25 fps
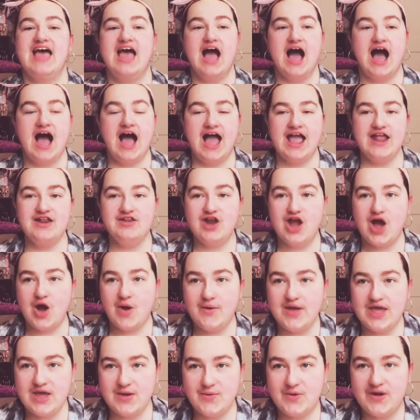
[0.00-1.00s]
I
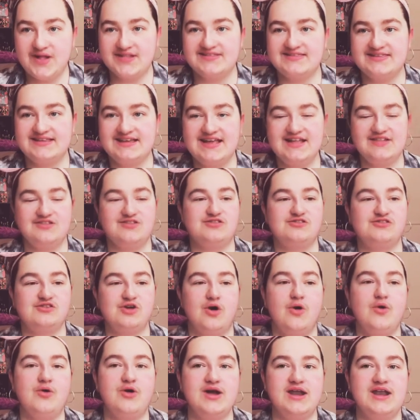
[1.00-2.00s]
know he wants to get
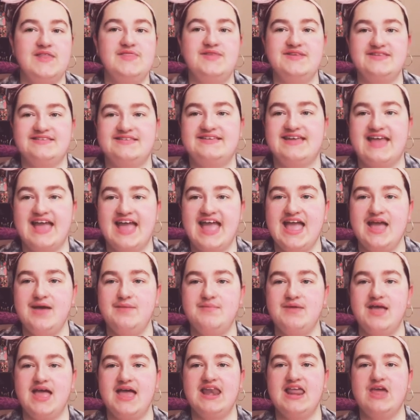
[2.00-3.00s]
so good at this
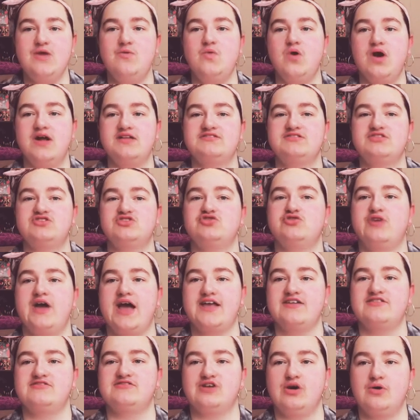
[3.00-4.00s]
game and he wants to
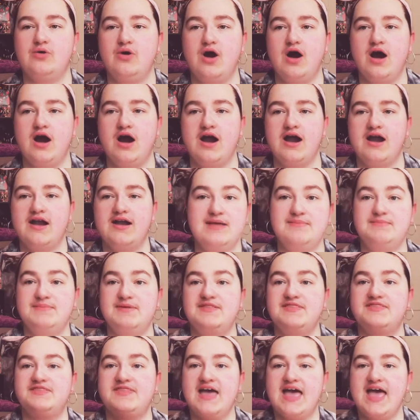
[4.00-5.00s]
try so hard,
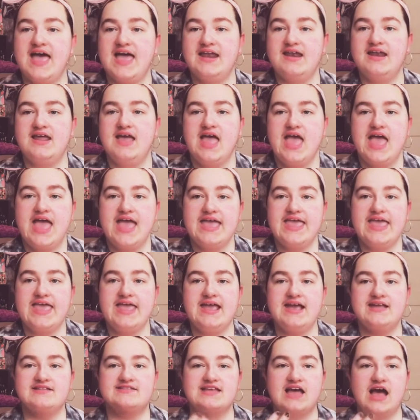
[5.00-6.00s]
but then he
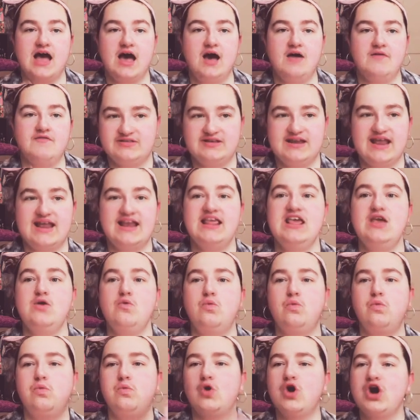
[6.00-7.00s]
gets healthy and he
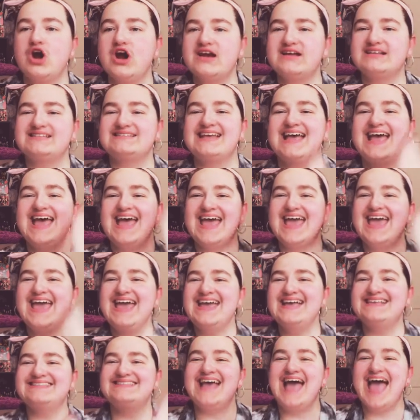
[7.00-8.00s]
works
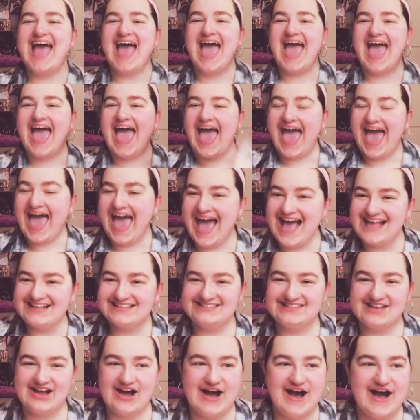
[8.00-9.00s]
his
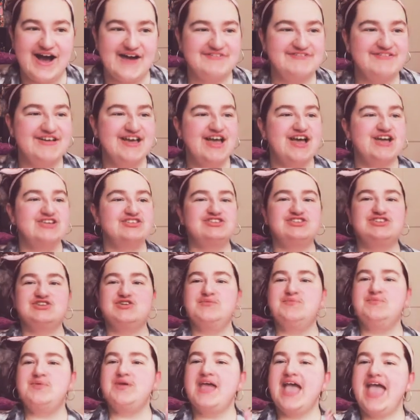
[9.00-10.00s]
ass off
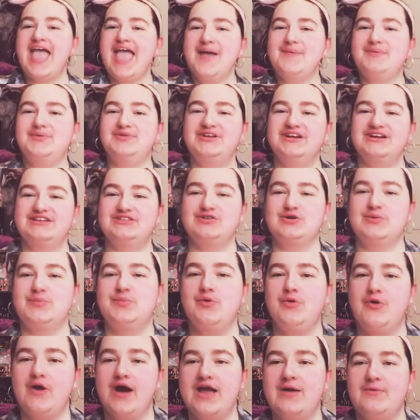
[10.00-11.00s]
to be able to get to a
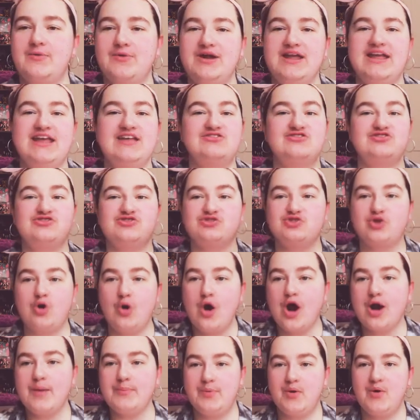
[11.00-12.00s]
point where he can
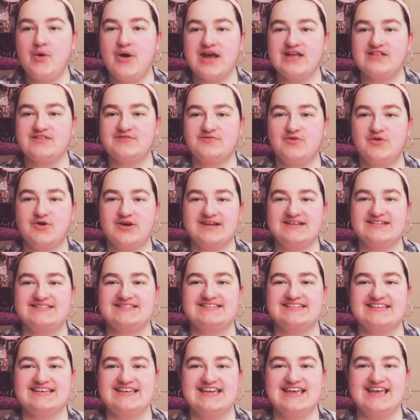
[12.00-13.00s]
score points for his
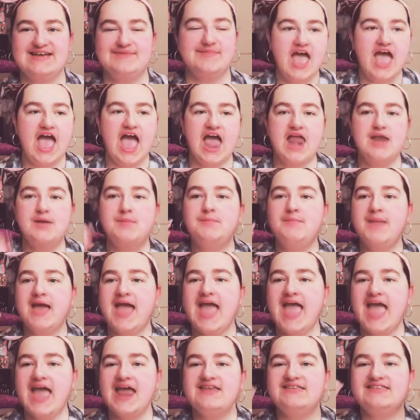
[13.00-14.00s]
team. And
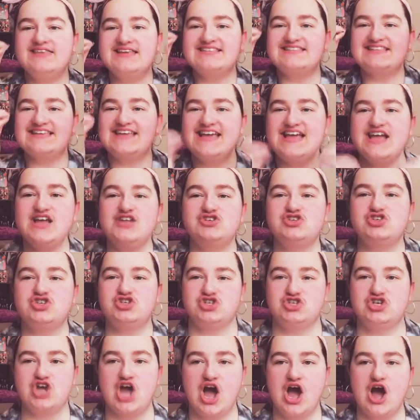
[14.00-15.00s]
man, does it
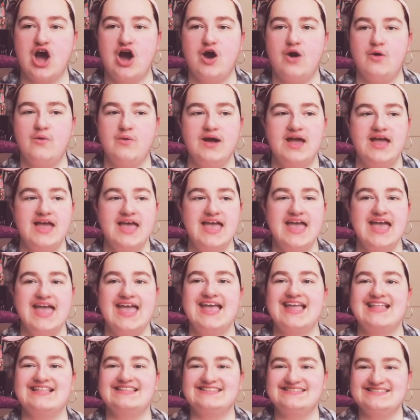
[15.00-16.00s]
show
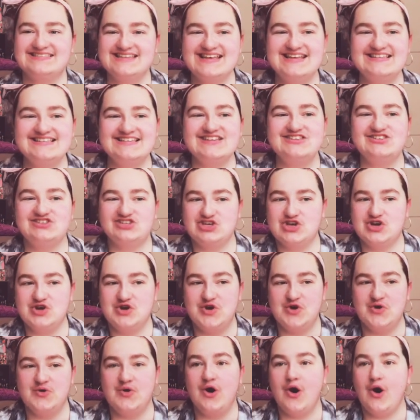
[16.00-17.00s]
in season
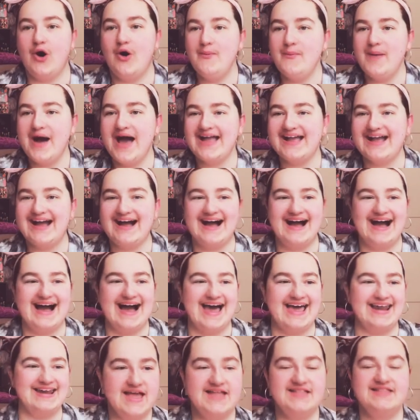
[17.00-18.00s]
two. Oh my
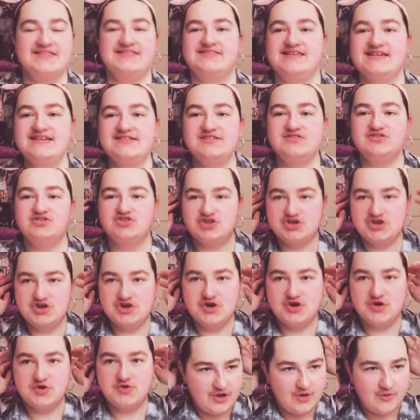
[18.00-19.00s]
god. In season
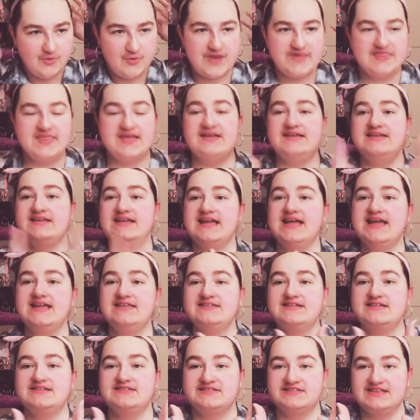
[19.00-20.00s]
two, when they
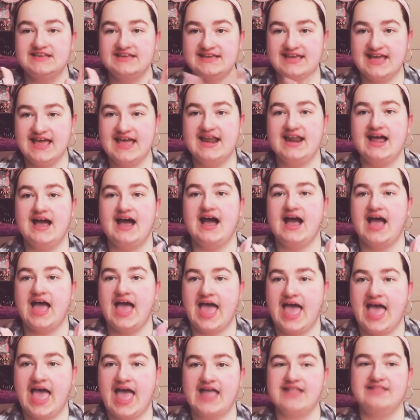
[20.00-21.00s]
need to get
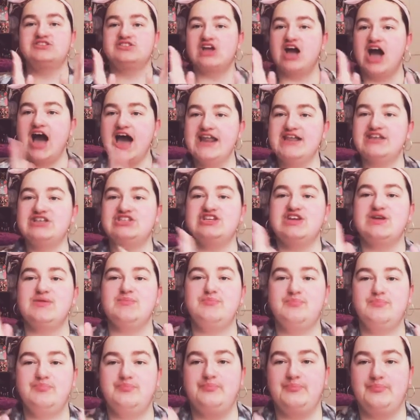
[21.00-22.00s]
ahead,
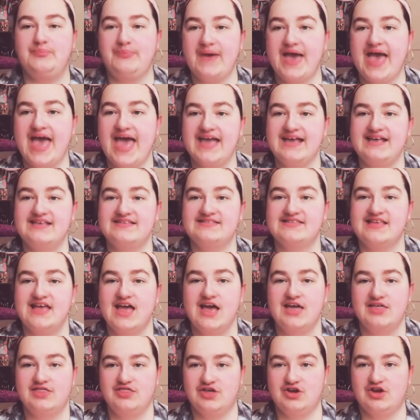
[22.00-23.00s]
Tadashi begs
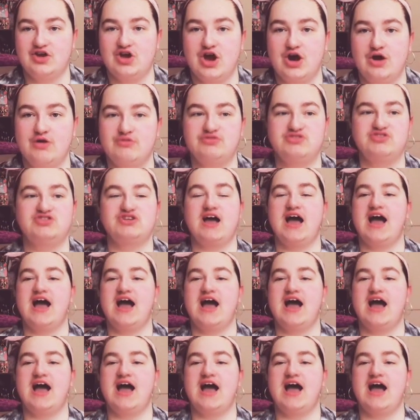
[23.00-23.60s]
the coach.